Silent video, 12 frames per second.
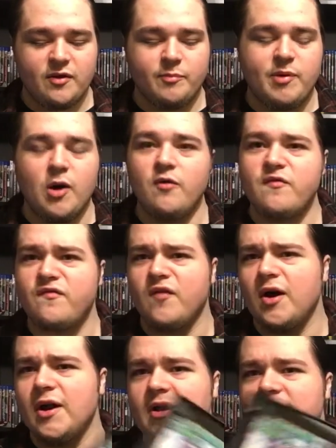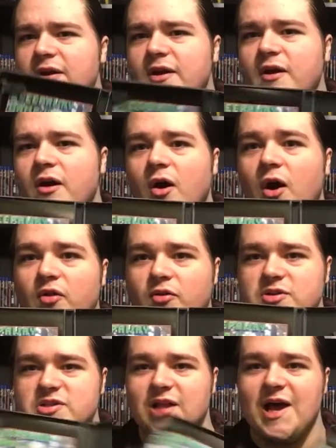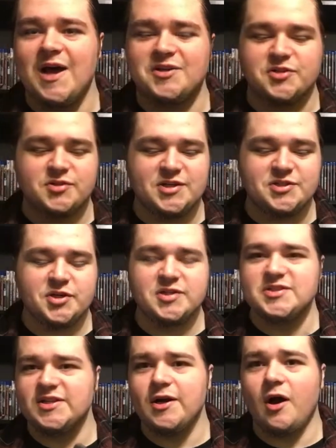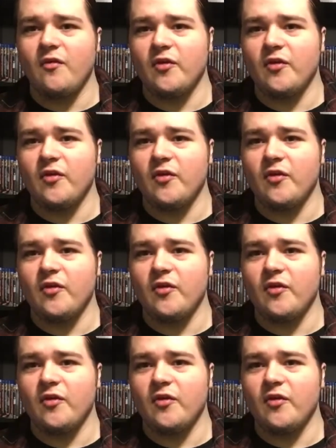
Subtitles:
poke fun at other slashers. As you can see on the